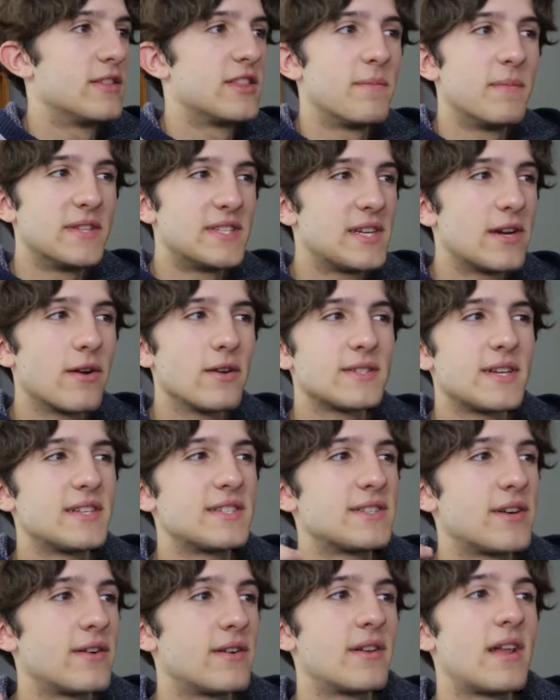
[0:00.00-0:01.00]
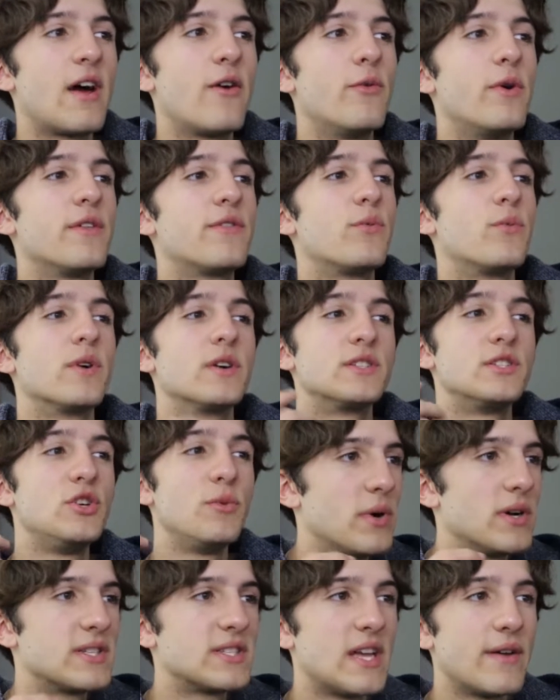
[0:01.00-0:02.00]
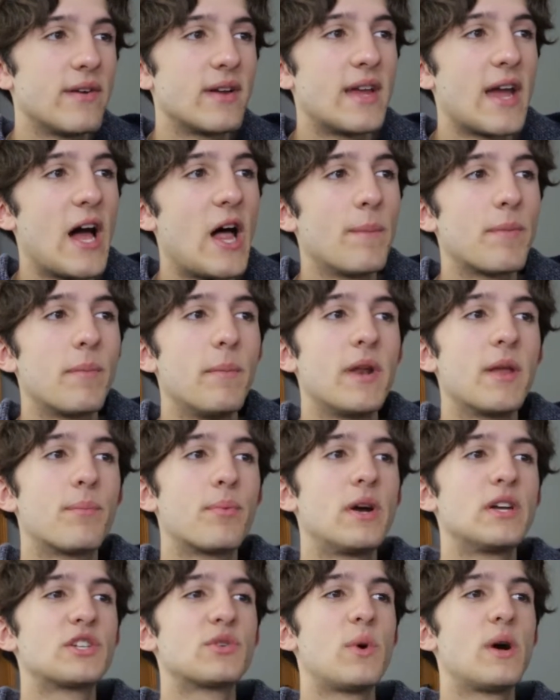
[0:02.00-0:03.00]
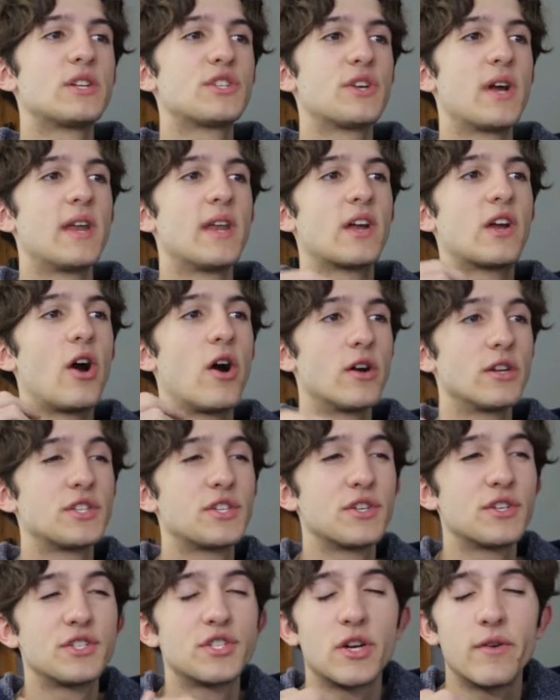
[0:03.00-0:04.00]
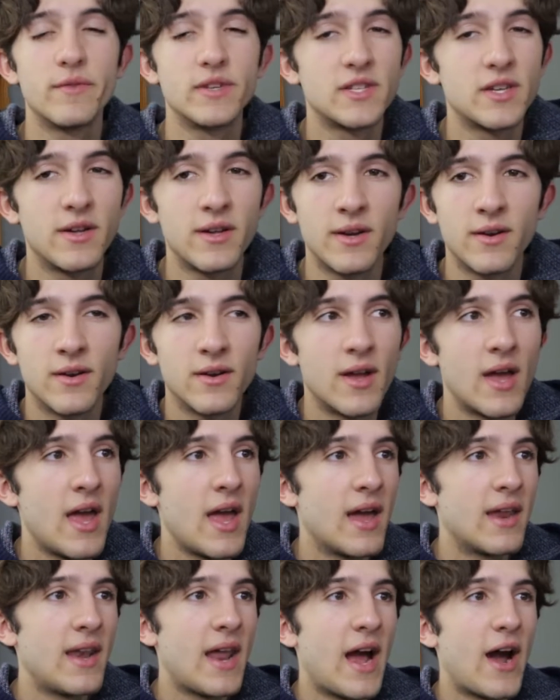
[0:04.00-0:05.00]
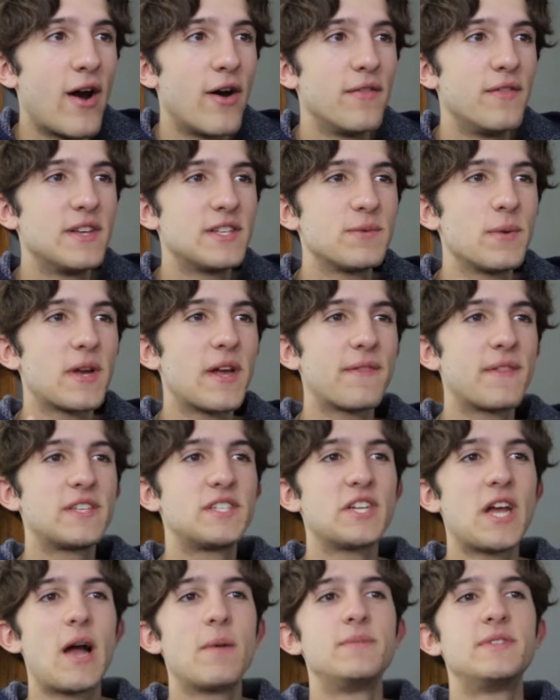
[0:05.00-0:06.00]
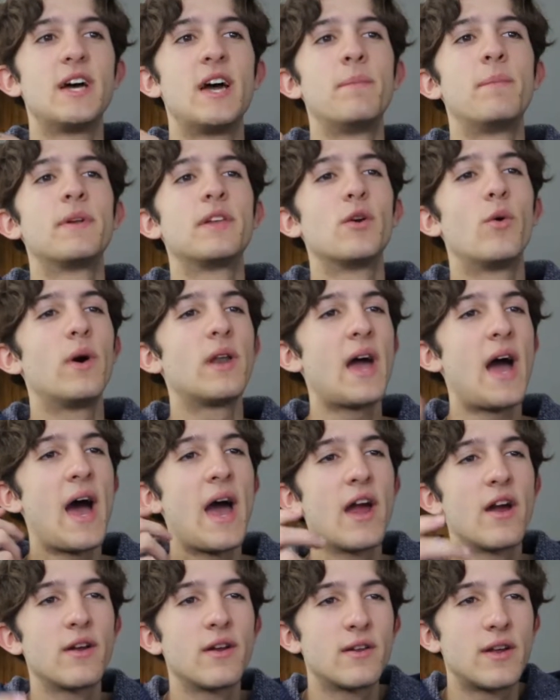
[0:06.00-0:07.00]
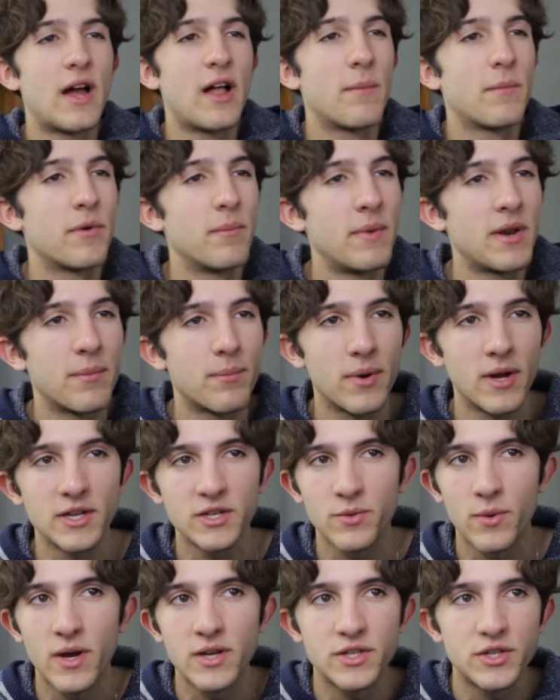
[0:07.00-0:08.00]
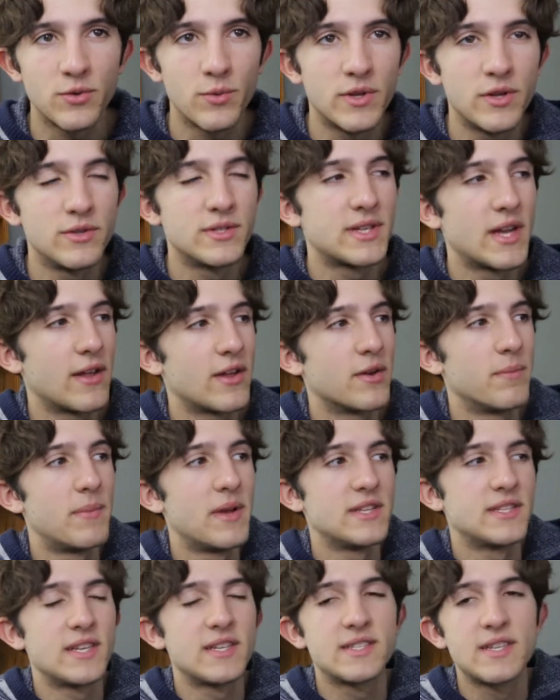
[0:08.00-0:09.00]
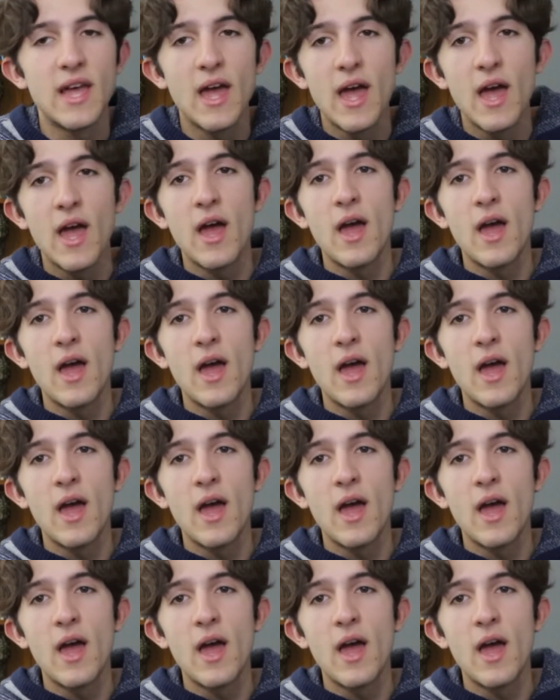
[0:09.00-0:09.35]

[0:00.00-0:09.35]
The materials I started out with were a 2.7 gallon per minute pressure washer and a Karcher surface cleaner. Now this will get the job done, but you'll want a higher gallon per minute pressure washer when you scale your business.